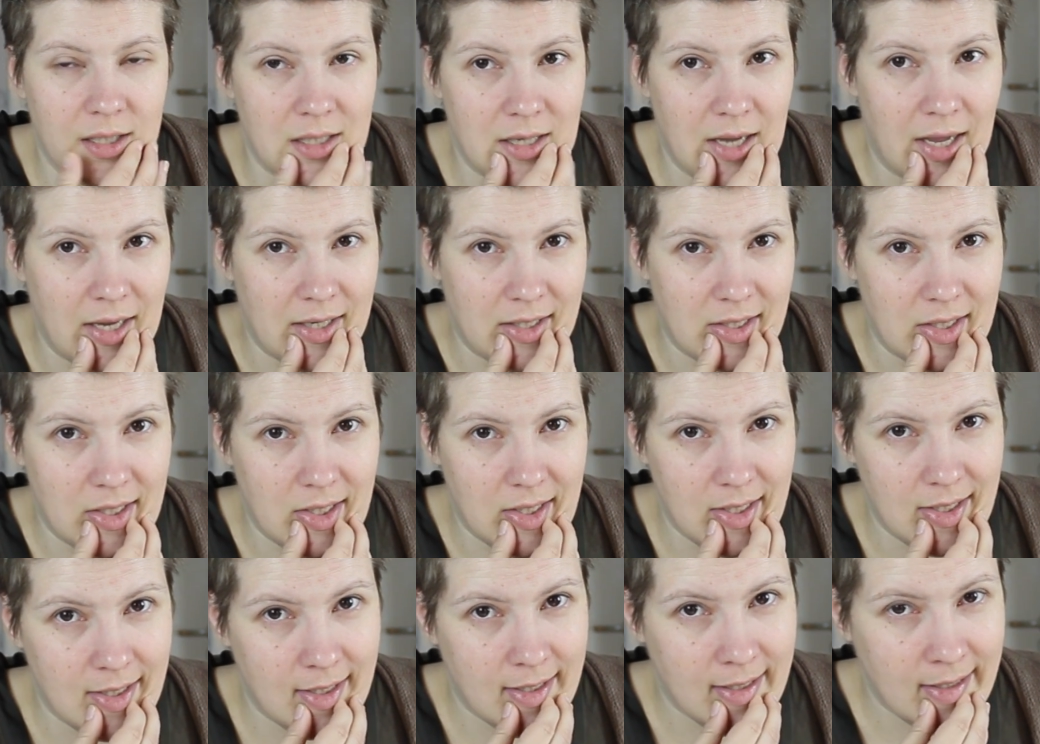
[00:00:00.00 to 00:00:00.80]

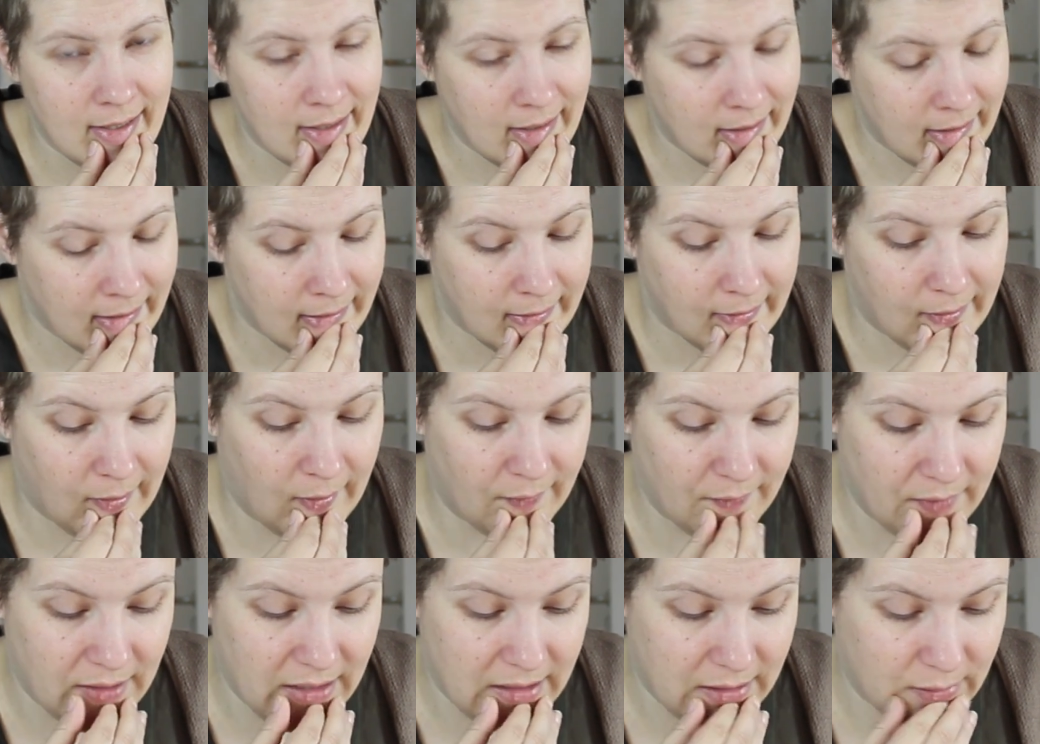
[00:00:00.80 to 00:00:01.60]
intent
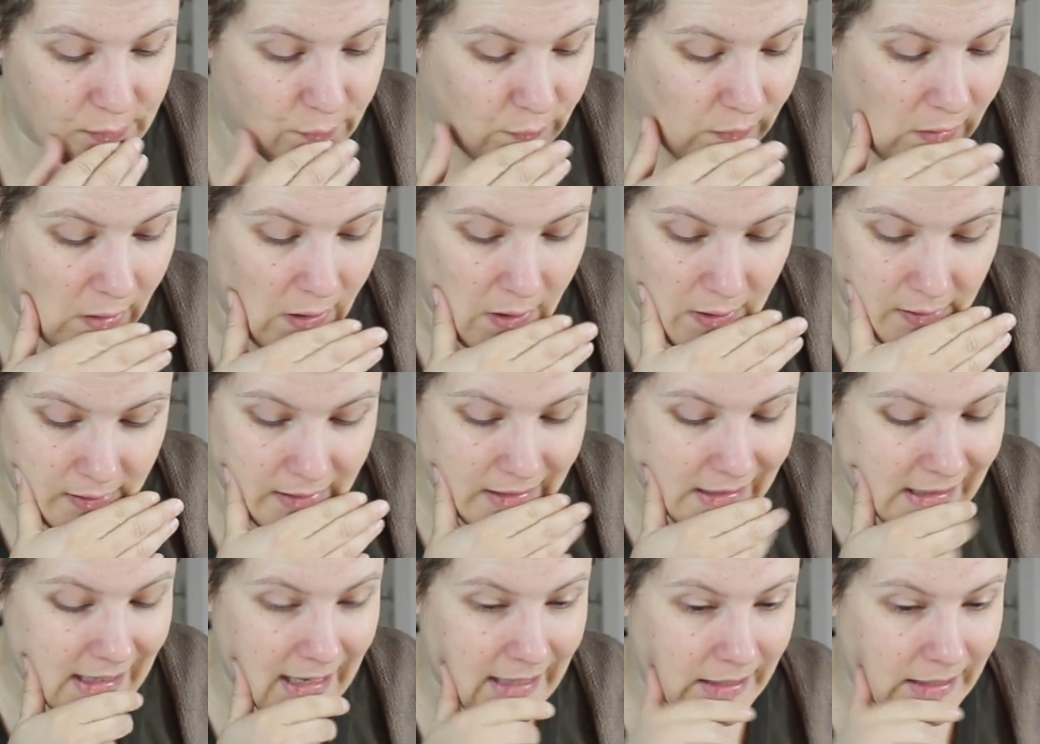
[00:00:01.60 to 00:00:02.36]
of this vlog.